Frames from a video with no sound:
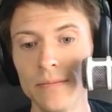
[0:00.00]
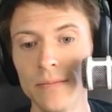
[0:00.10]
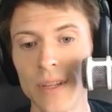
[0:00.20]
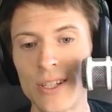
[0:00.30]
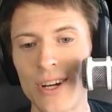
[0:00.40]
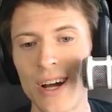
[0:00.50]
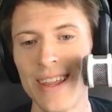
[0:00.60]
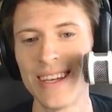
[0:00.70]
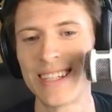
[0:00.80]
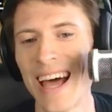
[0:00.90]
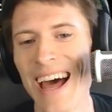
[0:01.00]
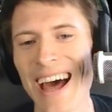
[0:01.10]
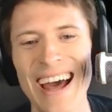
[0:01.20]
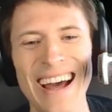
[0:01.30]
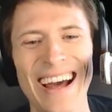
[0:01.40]
Let's try this.
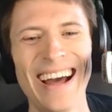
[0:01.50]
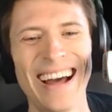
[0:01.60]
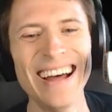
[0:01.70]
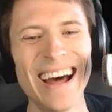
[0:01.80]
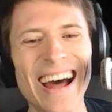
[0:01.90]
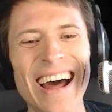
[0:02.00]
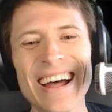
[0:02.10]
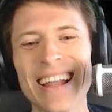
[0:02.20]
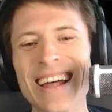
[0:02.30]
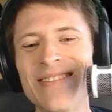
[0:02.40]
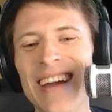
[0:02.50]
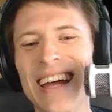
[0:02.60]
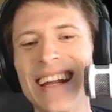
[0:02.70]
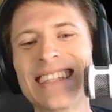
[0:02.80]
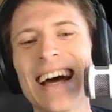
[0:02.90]
Let's make
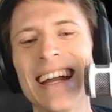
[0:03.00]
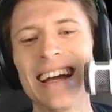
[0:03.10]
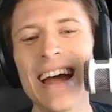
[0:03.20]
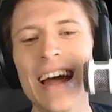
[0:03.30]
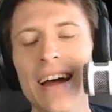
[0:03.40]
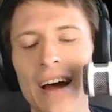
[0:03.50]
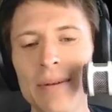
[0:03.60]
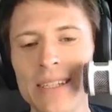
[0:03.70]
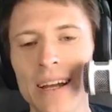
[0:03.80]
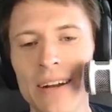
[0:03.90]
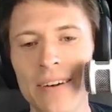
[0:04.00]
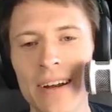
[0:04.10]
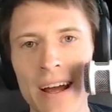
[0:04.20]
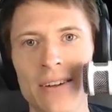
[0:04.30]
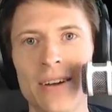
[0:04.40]
it exciting. Yeah, I'm excited right
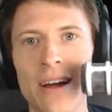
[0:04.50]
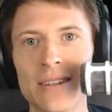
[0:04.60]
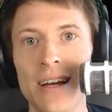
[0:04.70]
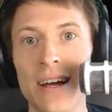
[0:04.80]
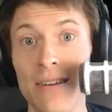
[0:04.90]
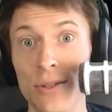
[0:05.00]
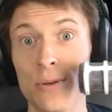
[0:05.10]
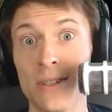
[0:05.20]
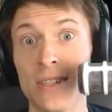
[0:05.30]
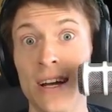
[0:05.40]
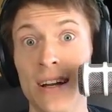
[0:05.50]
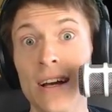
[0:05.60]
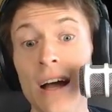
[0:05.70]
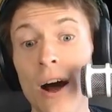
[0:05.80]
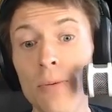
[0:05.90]
now. Look how excited I am. I'm super excited.
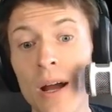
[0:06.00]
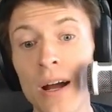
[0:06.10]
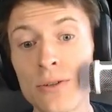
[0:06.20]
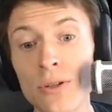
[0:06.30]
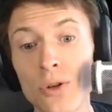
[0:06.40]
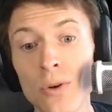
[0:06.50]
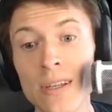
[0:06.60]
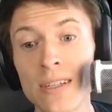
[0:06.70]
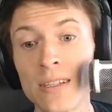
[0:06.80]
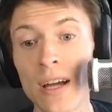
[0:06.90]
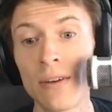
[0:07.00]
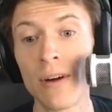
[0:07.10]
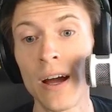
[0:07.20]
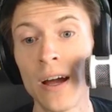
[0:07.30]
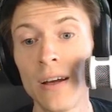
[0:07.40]
I hope you guys are enjoying this exciting
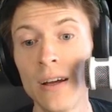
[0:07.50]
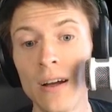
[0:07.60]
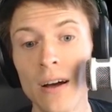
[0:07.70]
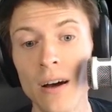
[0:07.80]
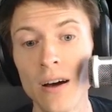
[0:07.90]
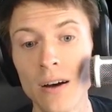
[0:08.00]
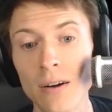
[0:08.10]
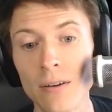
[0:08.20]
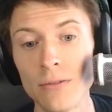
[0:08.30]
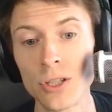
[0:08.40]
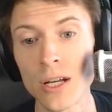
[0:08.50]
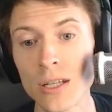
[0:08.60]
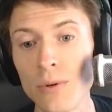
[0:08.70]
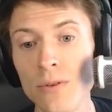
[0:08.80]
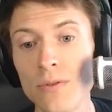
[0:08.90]
ride of chess
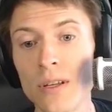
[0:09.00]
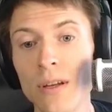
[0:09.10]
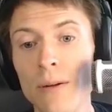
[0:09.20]
moves.